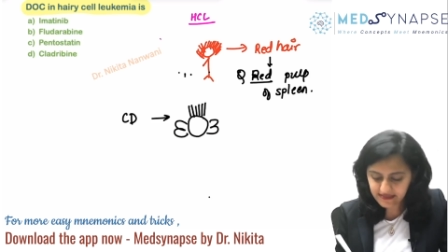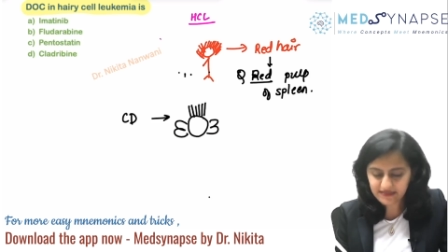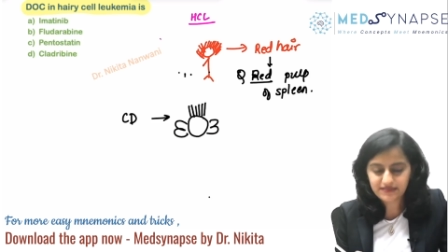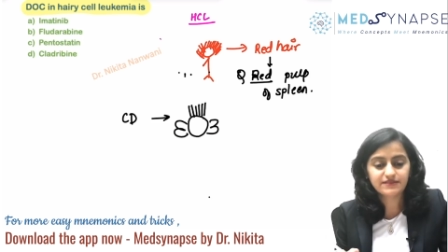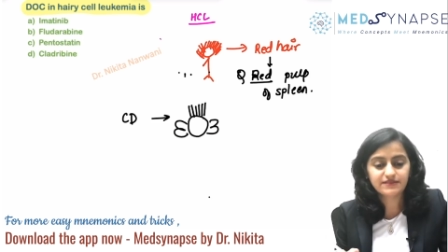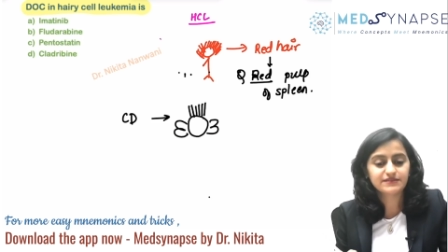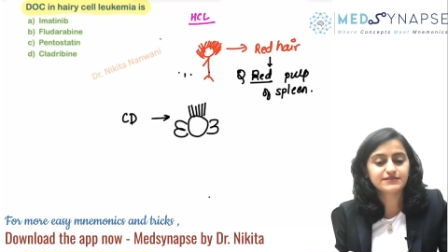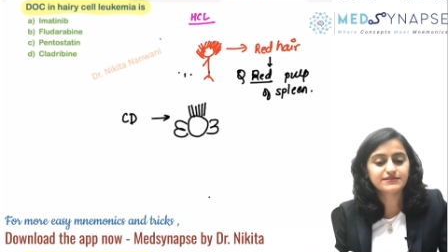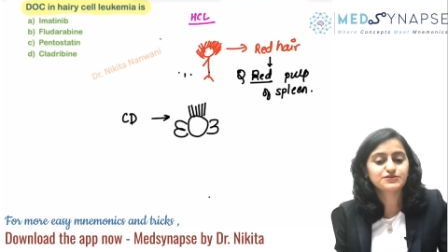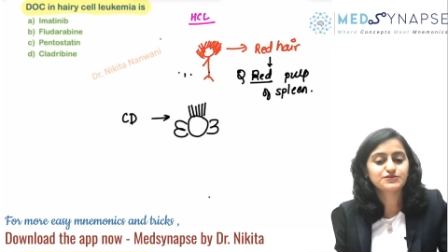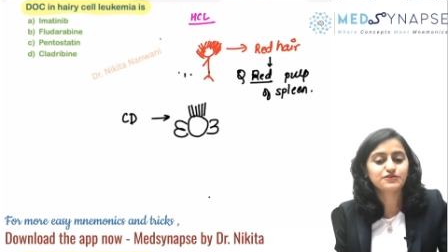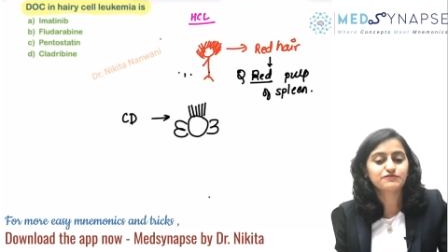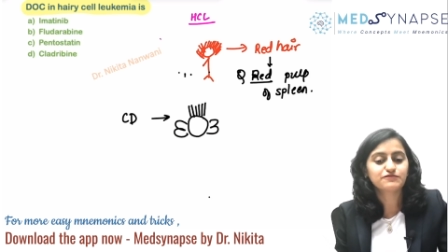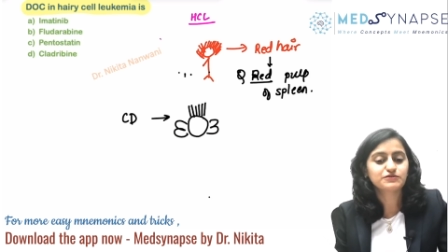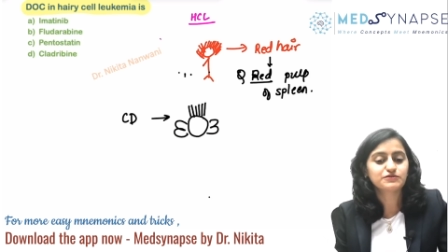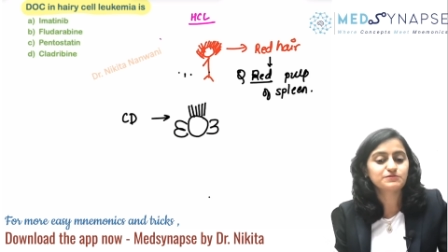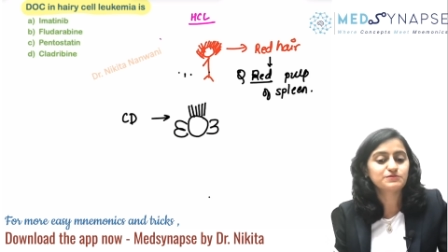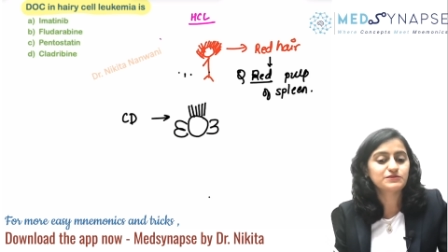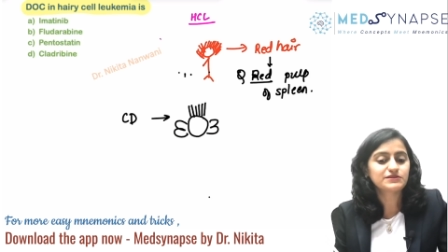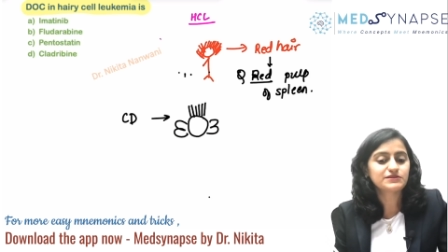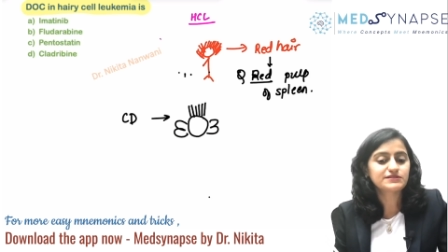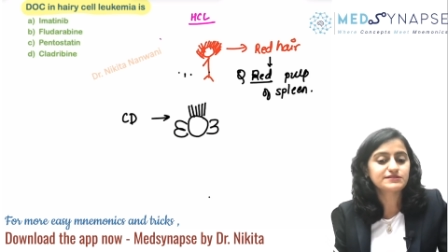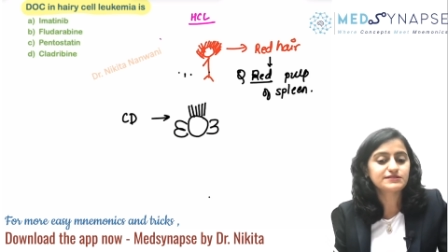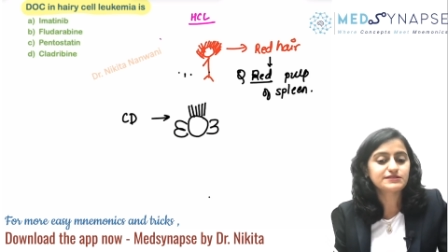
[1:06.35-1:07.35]
ears of the
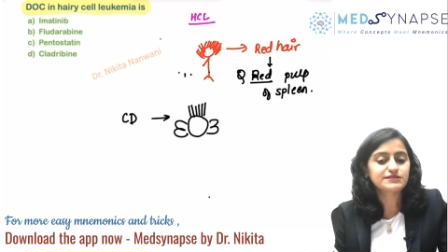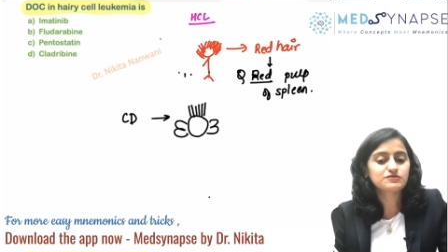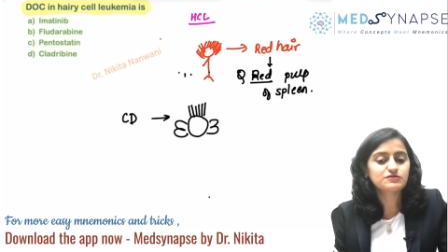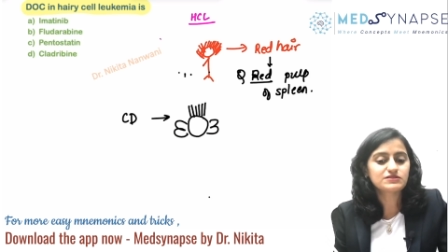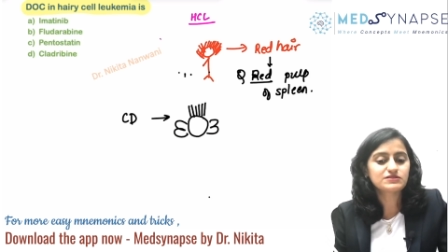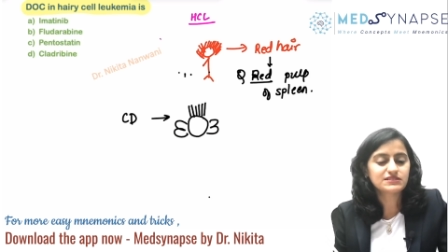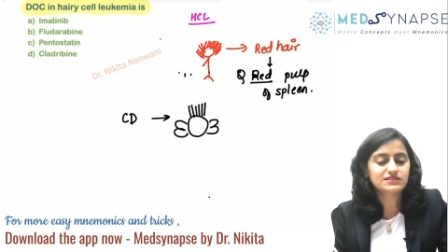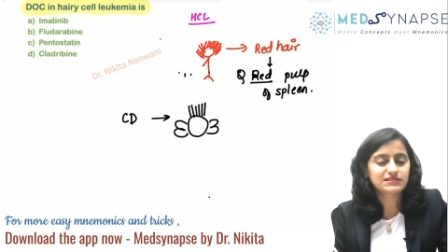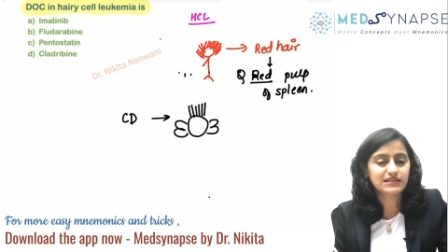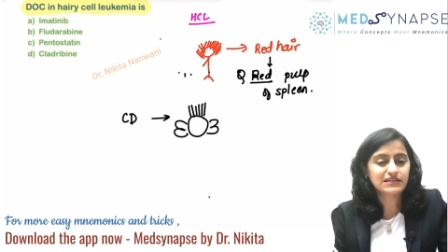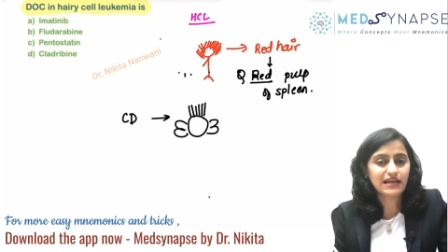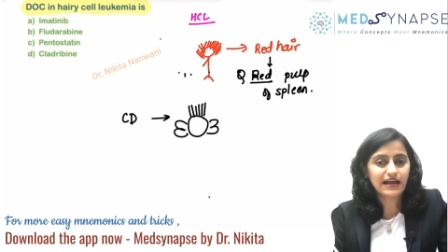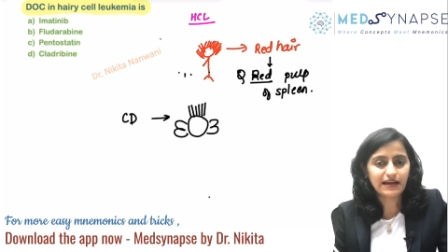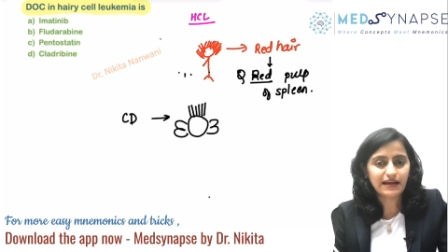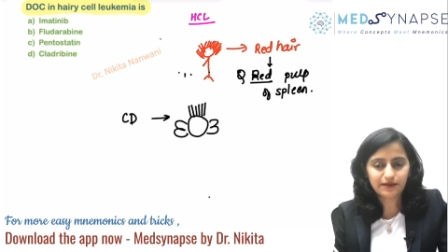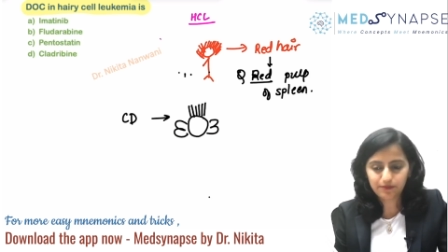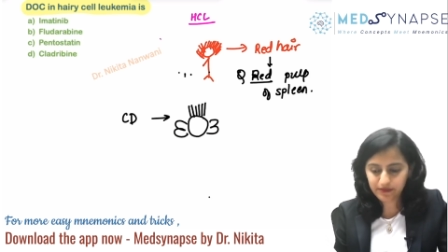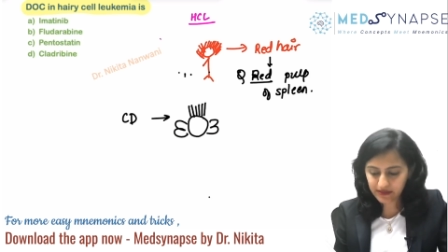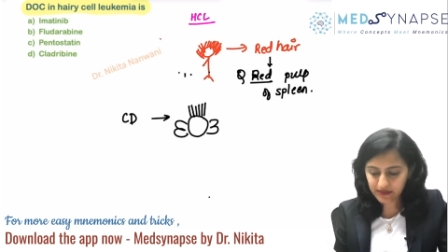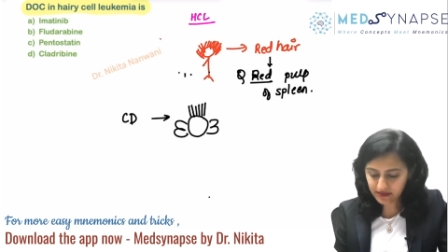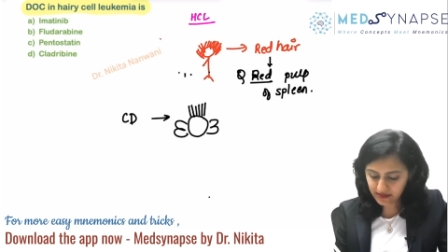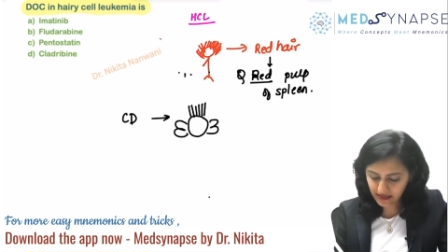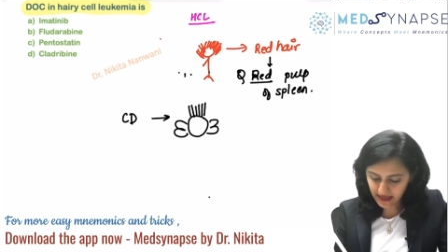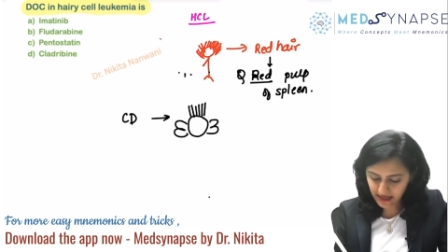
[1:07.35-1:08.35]
person who's clad
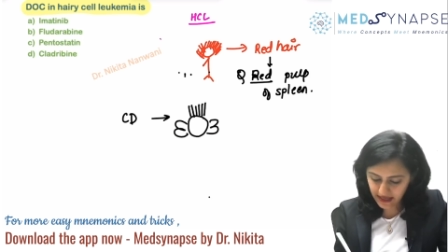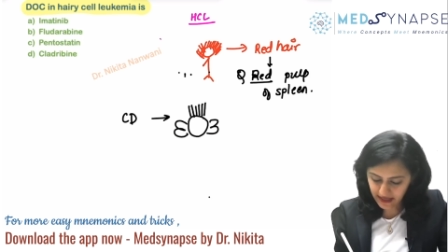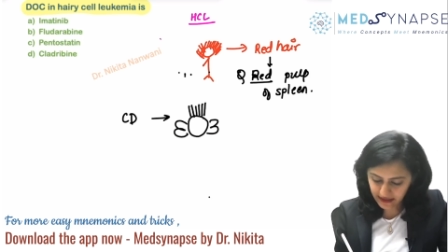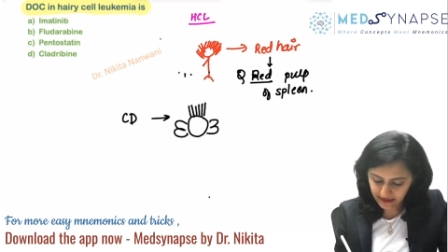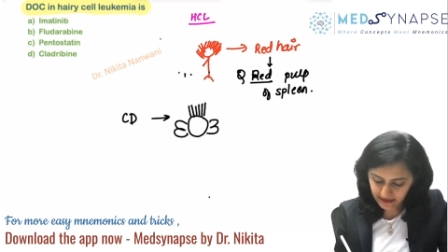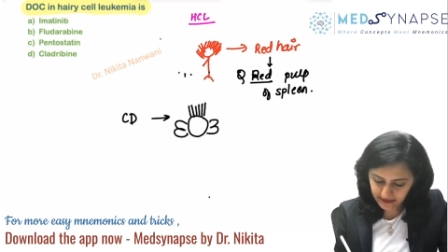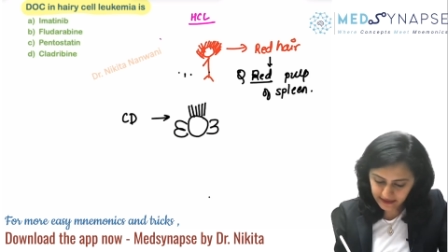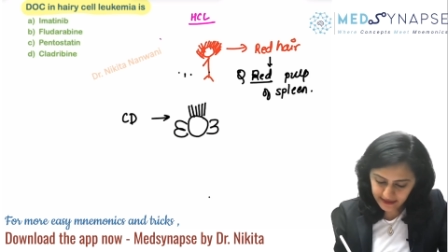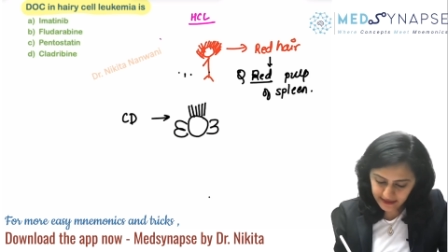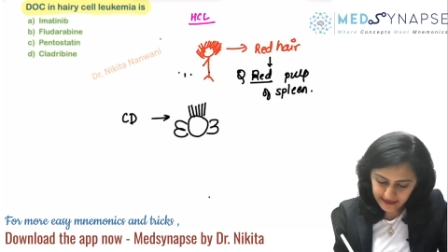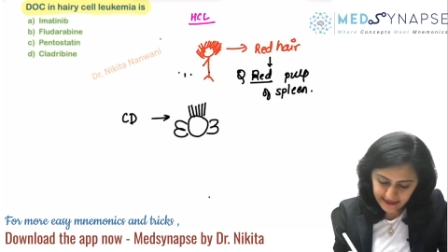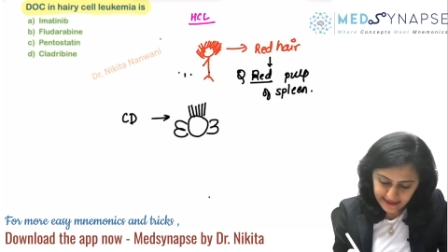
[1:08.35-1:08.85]
with hair.